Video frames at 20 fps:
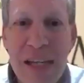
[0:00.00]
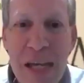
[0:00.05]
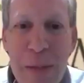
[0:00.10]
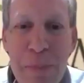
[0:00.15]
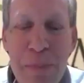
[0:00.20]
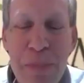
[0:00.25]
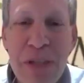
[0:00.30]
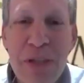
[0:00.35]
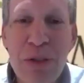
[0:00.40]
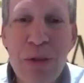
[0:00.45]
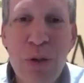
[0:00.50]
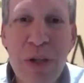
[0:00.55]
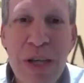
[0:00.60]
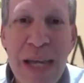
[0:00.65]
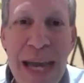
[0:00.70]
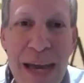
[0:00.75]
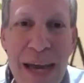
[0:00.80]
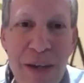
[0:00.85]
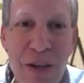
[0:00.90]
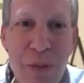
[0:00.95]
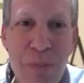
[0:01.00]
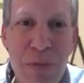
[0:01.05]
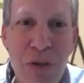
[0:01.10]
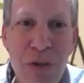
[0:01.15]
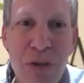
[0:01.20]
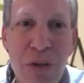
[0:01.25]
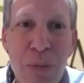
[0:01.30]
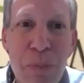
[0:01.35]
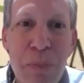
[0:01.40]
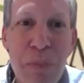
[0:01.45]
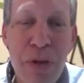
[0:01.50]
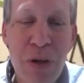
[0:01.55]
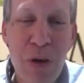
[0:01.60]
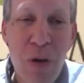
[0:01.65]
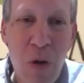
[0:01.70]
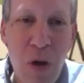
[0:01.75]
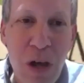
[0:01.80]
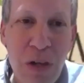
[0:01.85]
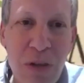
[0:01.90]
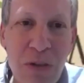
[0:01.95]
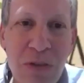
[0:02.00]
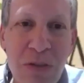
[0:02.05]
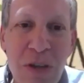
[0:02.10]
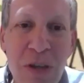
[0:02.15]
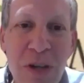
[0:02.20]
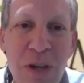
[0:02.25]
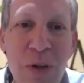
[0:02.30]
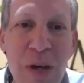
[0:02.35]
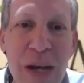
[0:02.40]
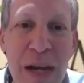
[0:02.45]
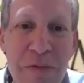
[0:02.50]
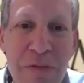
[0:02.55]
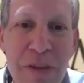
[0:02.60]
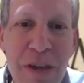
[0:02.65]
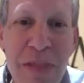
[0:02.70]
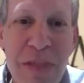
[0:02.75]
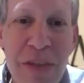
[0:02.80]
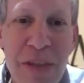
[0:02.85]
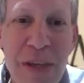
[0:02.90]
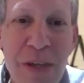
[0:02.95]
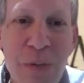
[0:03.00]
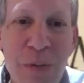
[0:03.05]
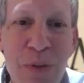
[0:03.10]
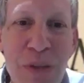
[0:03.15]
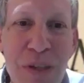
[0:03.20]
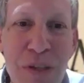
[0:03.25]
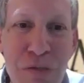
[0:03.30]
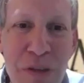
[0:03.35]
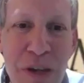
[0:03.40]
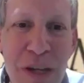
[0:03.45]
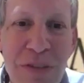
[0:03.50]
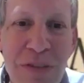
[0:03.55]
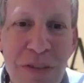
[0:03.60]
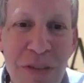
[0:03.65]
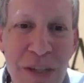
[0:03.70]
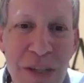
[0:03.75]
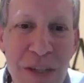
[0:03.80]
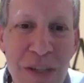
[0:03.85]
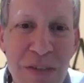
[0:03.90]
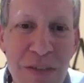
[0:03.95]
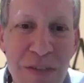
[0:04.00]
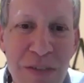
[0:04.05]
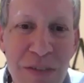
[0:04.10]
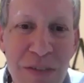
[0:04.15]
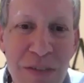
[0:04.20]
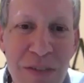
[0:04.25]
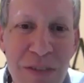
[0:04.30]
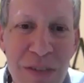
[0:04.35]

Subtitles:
Keeping you accountable, but also everything with grace and ease.